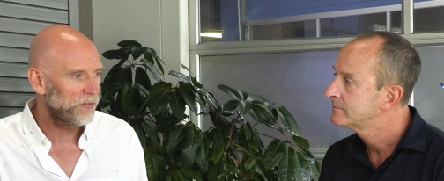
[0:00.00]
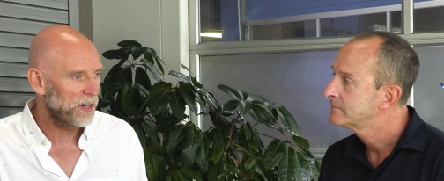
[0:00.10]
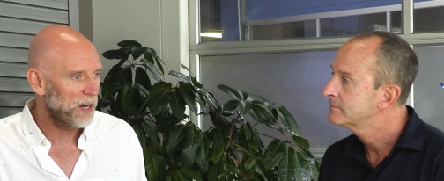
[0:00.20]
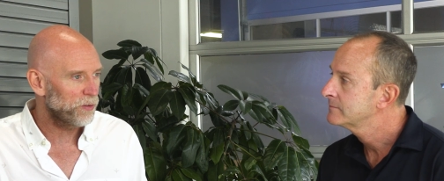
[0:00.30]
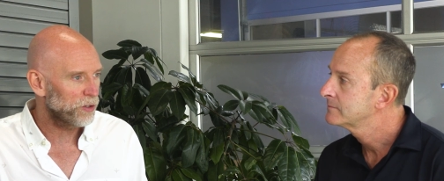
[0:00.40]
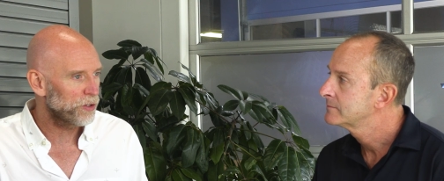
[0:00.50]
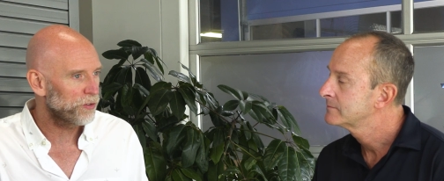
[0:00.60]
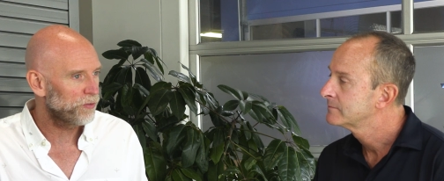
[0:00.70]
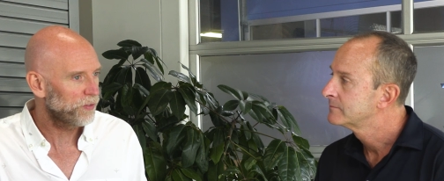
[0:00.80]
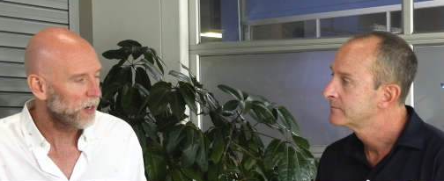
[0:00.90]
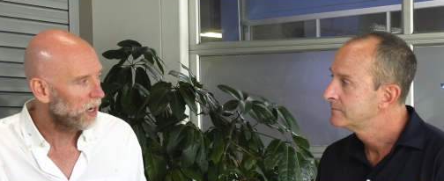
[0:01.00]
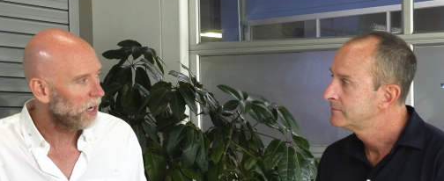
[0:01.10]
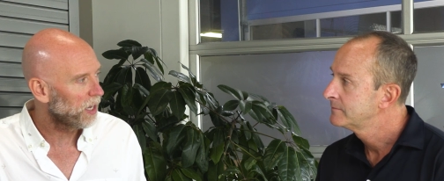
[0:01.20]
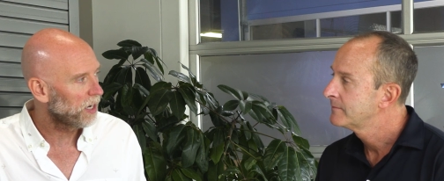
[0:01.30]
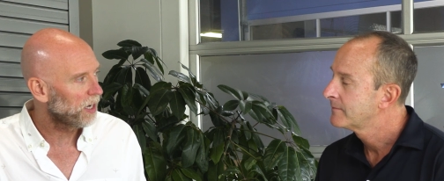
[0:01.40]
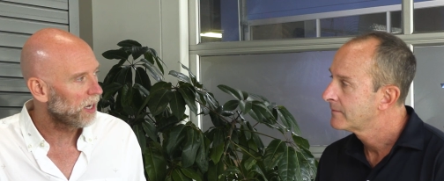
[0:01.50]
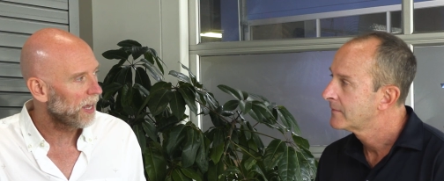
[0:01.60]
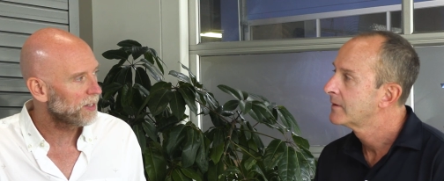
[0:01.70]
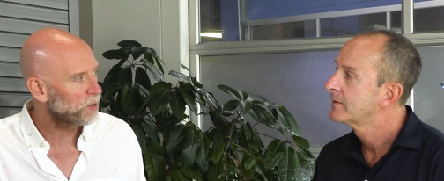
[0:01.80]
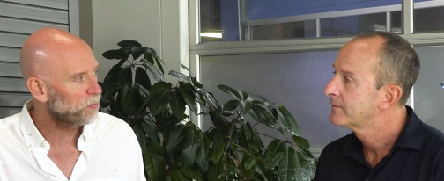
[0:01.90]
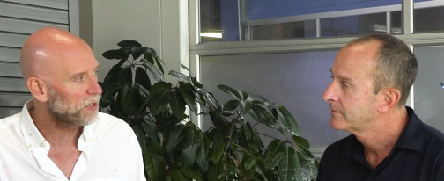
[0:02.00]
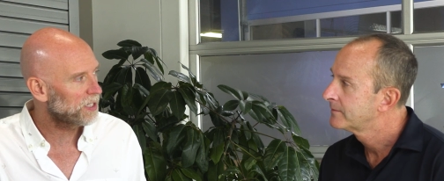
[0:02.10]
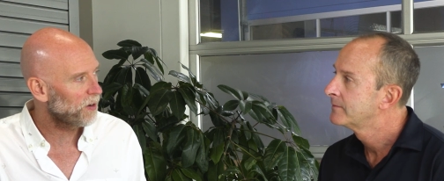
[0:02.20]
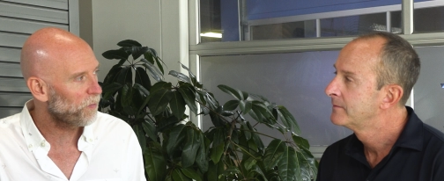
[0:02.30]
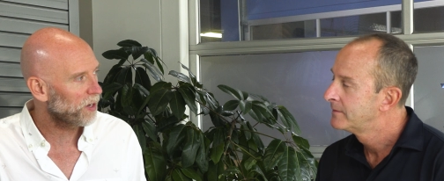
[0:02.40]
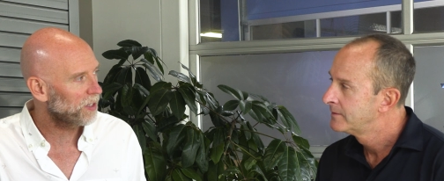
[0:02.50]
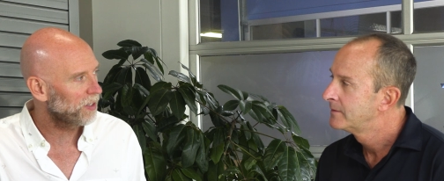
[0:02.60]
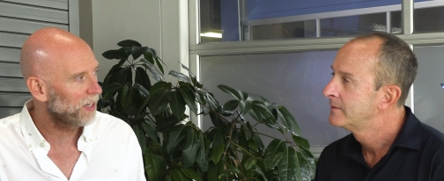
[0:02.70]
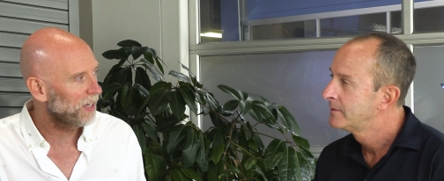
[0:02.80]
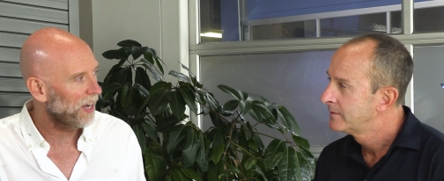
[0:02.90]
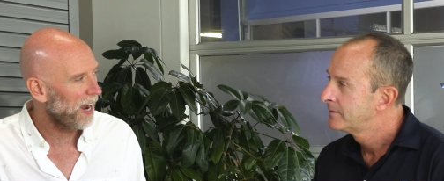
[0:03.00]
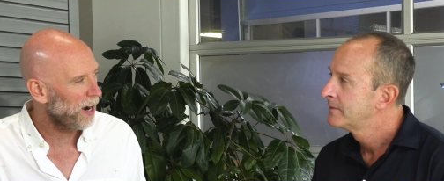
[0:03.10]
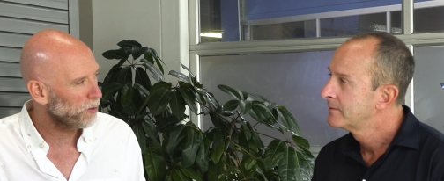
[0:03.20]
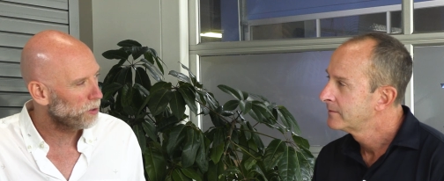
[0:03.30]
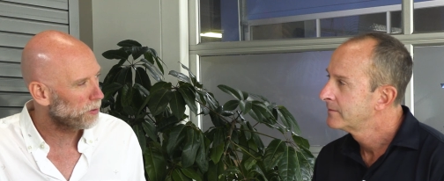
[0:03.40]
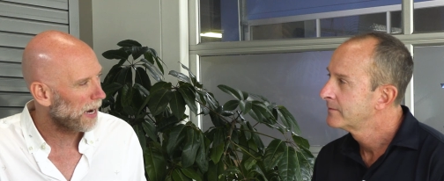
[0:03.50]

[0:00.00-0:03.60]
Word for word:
Speaker 1: Founders Fund and specifically how